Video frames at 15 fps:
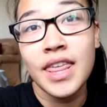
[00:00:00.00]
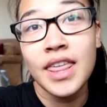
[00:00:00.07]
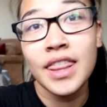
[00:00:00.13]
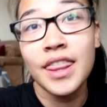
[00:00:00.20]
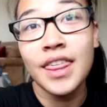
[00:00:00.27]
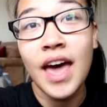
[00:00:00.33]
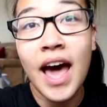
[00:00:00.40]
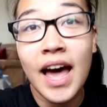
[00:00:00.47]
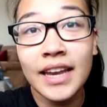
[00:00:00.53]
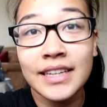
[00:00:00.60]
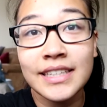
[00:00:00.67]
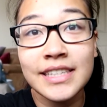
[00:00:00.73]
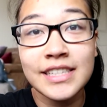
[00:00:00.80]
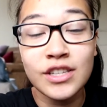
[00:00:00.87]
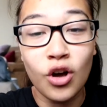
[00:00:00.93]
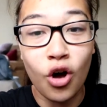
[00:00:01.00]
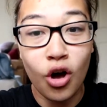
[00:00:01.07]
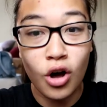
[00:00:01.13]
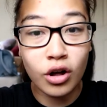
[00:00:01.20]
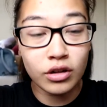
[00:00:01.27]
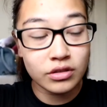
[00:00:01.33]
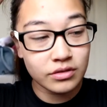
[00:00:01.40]
That is
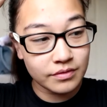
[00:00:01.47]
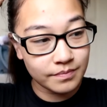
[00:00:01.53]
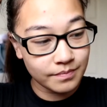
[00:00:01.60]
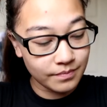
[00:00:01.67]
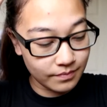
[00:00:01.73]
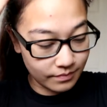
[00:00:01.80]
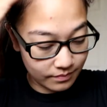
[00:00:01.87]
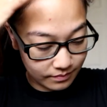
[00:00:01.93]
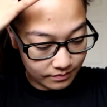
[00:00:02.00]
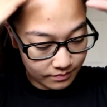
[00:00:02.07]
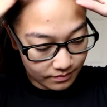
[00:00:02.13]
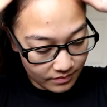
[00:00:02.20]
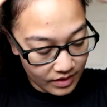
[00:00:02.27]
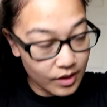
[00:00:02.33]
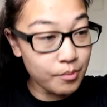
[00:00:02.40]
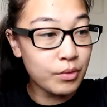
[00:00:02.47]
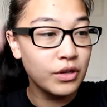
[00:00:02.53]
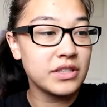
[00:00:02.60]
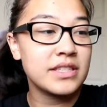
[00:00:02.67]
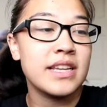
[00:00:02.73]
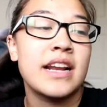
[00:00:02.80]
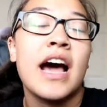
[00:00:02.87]
all the
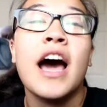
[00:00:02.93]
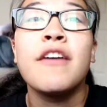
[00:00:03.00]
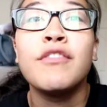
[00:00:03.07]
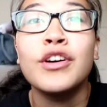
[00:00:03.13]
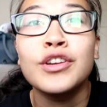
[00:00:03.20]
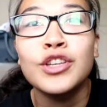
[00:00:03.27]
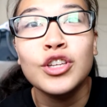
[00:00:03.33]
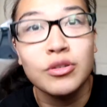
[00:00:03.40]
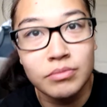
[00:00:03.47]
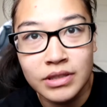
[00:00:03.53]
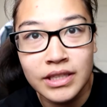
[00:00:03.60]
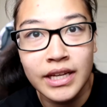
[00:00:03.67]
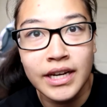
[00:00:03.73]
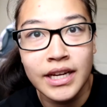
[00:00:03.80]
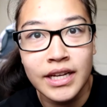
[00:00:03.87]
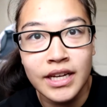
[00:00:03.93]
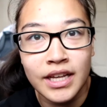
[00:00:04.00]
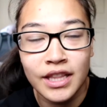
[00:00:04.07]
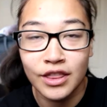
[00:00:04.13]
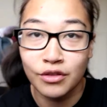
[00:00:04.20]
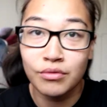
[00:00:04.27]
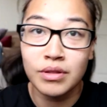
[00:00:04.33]
books that I've accumulated
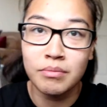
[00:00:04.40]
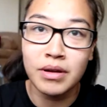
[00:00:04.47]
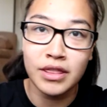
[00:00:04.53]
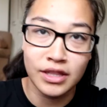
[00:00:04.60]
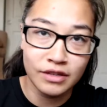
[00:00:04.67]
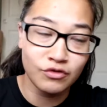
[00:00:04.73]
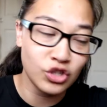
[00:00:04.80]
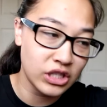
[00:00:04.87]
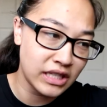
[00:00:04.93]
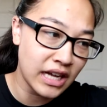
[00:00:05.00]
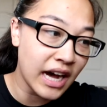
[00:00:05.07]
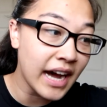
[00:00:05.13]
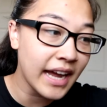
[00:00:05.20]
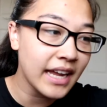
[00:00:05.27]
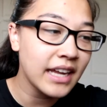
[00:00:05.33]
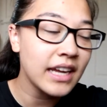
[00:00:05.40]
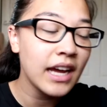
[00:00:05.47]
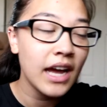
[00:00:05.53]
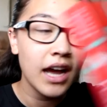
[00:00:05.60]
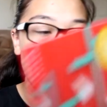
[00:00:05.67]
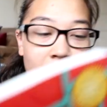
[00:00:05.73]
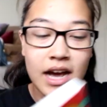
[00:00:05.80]
through the month of July.
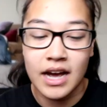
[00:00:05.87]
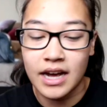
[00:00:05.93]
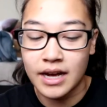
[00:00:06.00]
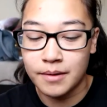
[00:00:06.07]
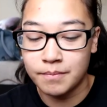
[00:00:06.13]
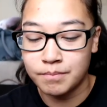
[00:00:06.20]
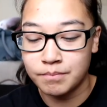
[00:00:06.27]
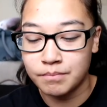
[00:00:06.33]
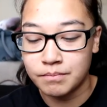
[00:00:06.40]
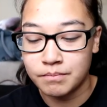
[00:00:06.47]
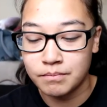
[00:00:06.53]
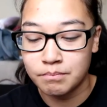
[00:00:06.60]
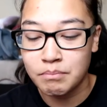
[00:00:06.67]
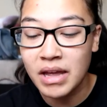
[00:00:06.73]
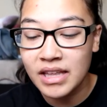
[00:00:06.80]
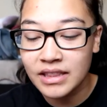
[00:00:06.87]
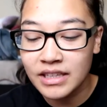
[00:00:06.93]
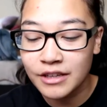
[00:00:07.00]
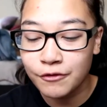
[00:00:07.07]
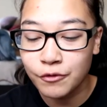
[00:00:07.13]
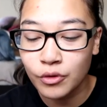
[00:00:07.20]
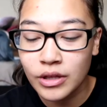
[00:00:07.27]

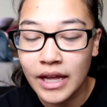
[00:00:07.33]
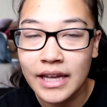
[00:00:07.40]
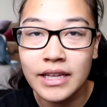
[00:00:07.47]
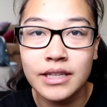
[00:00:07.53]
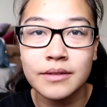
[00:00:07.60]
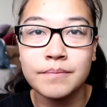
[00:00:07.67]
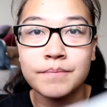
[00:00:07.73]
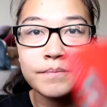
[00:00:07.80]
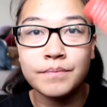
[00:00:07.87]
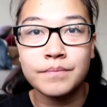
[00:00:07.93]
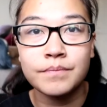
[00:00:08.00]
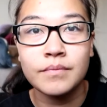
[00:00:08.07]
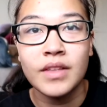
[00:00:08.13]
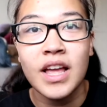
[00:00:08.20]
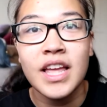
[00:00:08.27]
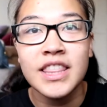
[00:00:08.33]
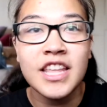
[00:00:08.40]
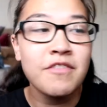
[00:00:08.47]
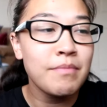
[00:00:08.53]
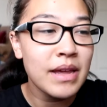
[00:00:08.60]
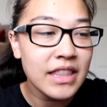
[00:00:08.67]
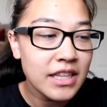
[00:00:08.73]
Mainly for like,
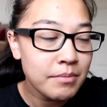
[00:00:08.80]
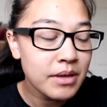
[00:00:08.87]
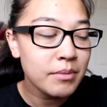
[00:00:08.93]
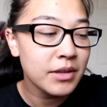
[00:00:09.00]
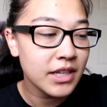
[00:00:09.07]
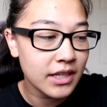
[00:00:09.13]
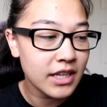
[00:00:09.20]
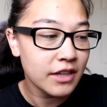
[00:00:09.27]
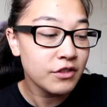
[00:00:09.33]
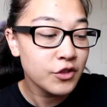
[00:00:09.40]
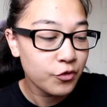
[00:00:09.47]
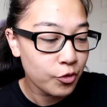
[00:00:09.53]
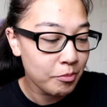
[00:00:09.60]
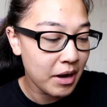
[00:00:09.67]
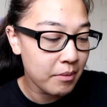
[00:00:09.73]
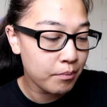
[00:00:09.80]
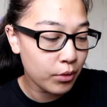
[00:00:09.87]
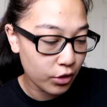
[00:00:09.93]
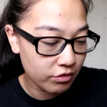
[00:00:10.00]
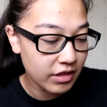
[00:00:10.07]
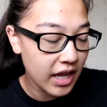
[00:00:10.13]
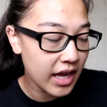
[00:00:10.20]
they've mainly been gifts for my
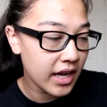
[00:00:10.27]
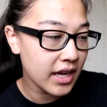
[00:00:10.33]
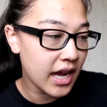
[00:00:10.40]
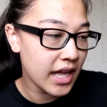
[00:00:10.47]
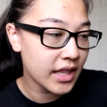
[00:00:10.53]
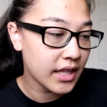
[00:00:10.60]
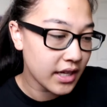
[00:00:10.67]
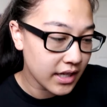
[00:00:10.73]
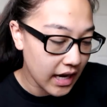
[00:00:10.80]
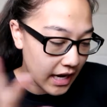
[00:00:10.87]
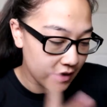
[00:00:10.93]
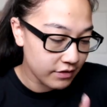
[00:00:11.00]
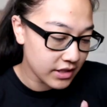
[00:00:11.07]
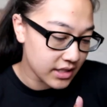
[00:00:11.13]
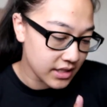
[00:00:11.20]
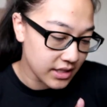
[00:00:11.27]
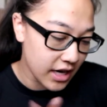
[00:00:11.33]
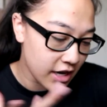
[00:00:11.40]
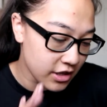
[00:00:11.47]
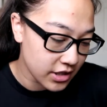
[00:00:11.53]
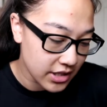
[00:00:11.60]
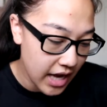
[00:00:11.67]
birthday. I think out of this
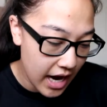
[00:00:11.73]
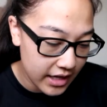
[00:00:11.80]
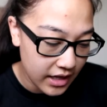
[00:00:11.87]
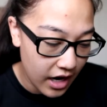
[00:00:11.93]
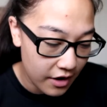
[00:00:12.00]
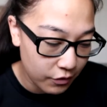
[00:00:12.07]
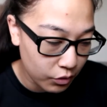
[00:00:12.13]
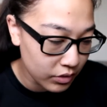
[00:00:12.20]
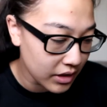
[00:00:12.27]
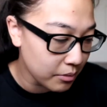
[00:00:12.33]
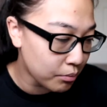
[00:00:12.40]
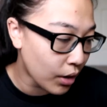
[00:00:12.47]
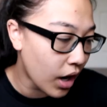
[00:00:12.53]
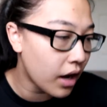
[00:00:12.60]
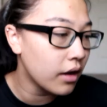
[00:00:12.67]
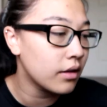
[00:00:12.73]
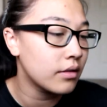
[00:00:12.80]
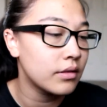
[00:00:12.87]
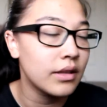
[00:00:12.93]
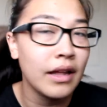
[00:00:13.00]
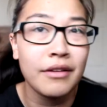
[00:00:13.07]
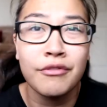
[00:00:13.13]
entire stack, I've only bought
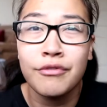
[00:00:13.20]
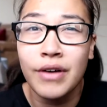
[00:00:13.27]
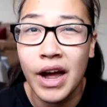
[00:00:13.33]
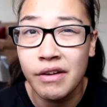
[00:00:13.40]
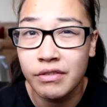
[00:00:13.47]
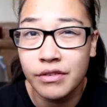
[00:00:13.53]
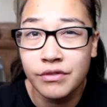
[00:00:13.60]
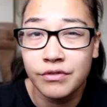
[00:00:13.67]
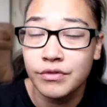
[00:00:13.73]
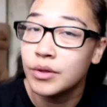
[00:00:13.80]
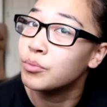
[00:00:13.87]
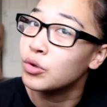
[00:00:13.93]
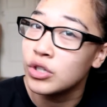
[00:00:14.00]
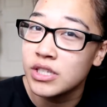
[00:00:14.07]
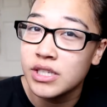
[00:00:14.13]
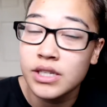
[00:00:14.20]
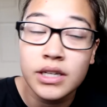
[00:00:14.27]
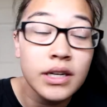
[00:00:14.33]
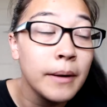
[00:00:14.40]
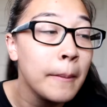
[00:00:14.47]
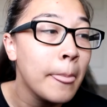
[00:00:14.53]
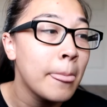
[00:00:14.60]
like 5 of the books
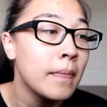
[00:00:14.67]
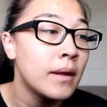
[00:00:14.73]
here.